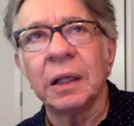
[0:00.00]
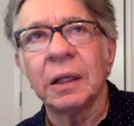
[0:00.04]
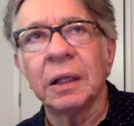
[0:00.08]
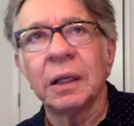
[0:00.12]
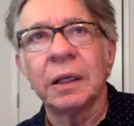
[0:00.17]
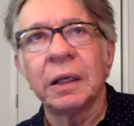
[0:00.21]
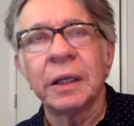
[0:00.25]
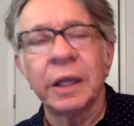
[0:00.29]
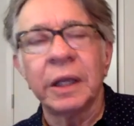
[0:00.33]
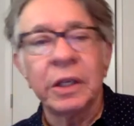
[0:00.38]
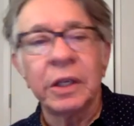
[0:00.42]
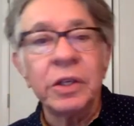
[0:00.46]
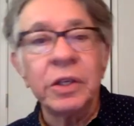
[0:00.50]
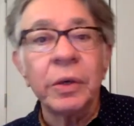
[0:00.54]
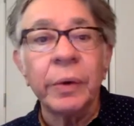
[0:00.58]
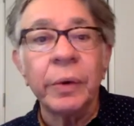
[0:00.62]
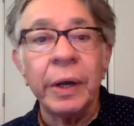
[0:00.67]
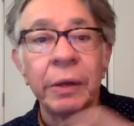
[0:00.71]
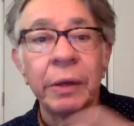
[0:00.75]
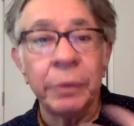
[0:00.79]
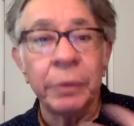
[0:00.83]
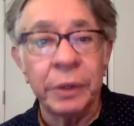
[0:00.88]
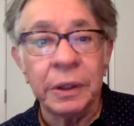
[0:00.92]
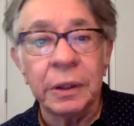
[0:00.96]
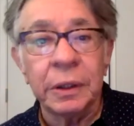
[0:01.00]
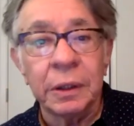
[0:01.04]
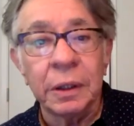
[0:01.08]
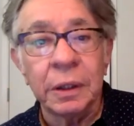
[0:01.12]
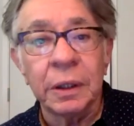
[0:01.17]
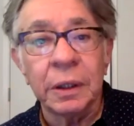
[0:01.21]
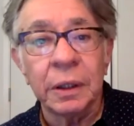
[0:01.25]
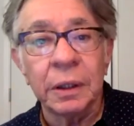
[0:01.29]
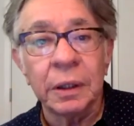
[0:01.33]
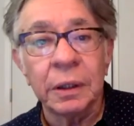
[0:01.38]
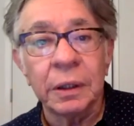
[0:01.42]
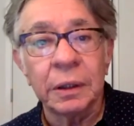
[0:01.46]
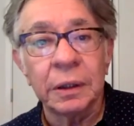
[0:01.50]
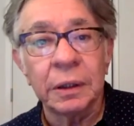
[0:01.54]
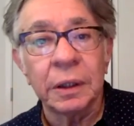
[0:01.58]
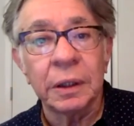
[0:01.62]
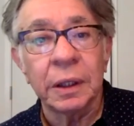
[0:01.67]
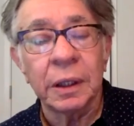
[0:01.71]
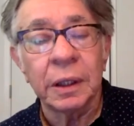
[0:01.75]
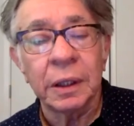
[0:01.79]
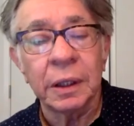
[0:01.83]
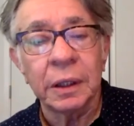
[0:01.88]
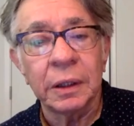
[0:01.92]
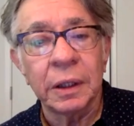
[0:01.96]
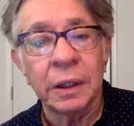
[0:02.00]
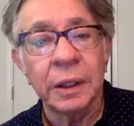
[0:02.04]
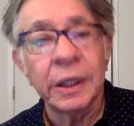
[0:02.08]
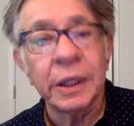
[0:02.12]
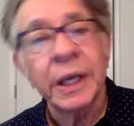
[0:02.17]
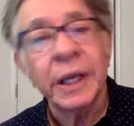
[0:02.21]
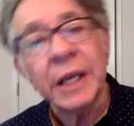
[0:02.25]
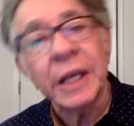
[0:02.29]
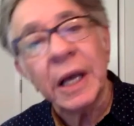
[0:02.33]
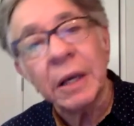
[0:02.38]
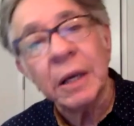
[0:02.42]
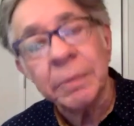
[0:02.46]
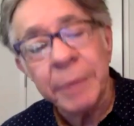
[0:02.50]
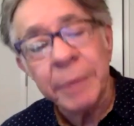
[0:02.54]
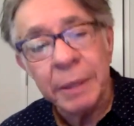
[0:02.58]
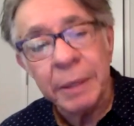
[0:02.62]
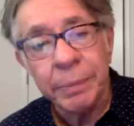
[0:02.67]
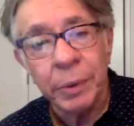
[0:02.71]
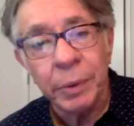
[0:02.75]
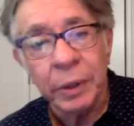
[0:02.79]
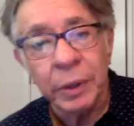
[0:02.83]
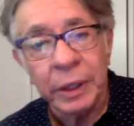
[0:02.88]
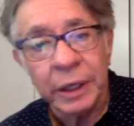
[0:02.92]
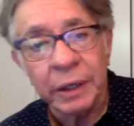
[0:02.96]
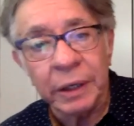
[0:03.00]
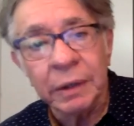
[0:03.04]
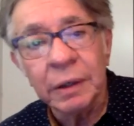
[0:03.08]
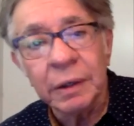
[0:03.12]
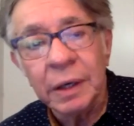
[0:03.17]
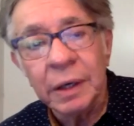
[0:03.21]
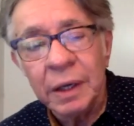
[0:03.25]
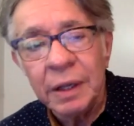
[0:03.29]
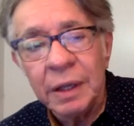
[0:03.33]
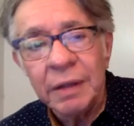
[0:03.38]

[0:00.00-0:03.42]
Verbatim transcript: uh, integrate with the, the the young people there,